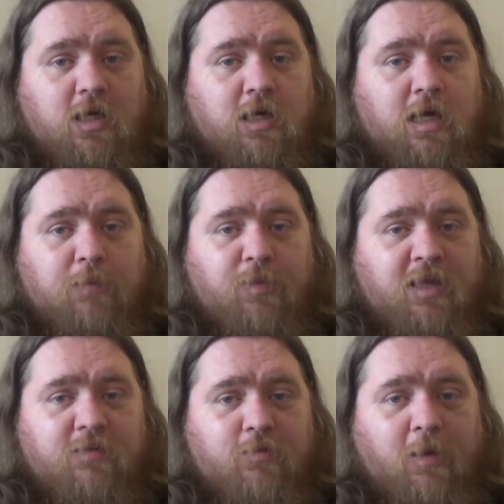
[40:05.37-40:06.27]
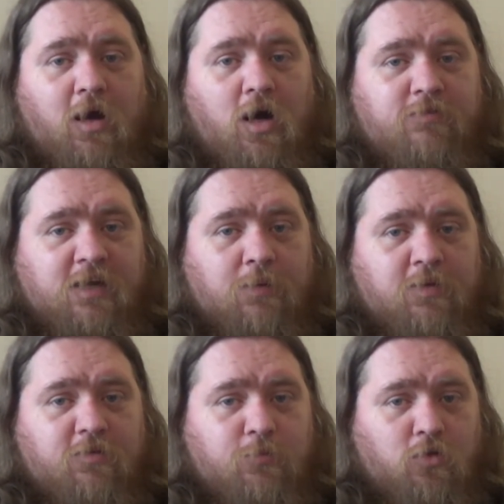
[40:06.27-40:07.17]
I played it for about half an hour
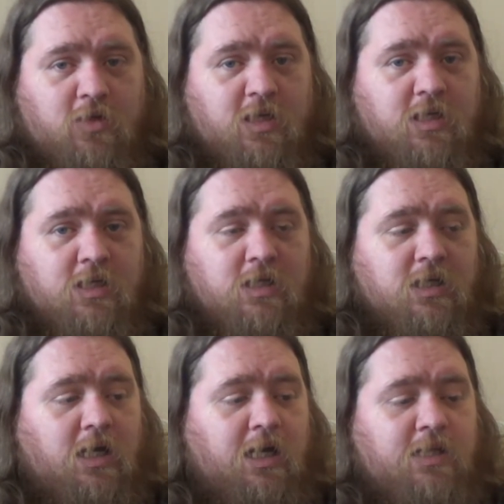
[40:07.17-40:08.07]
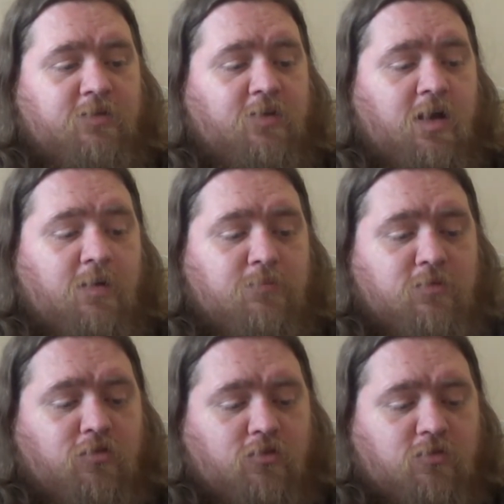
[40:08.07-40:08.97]
this morning, and
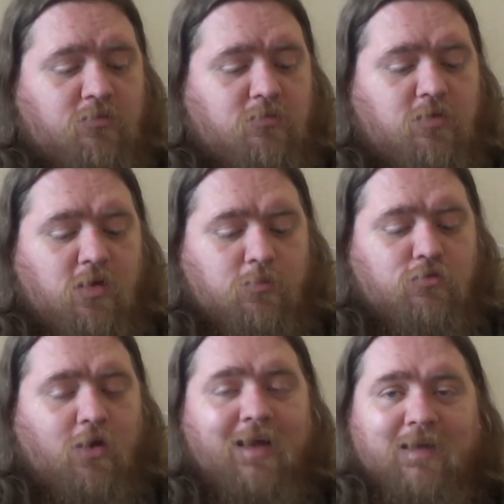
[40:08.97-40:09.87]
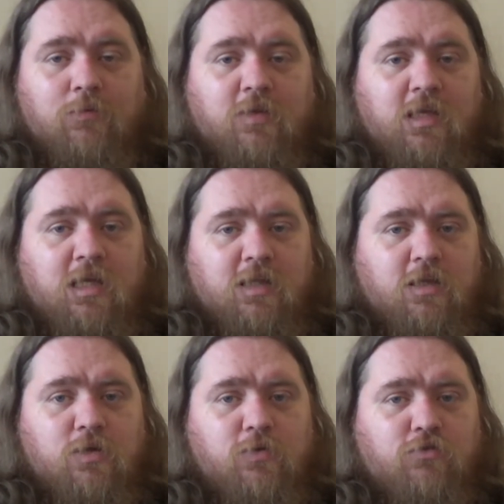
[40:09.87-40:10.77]
just tried out the
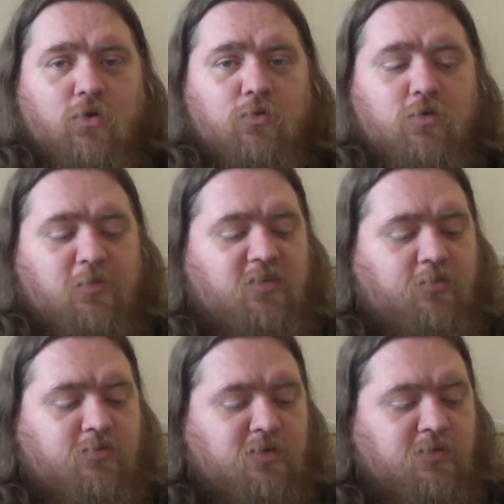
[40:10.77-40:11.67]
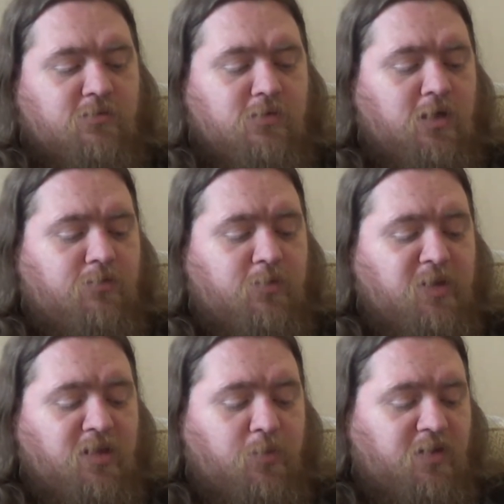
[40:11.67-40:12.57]
new controls, got myself
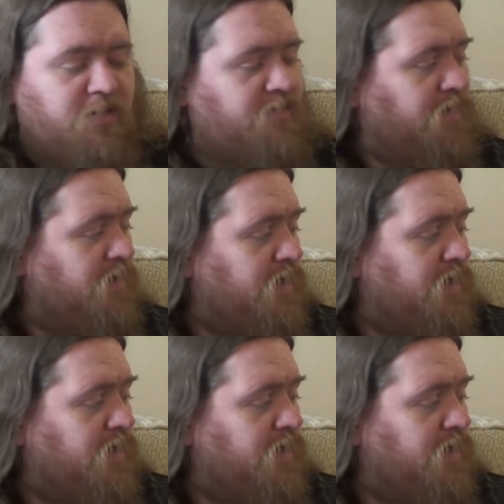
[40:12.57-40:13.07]
familiar with it,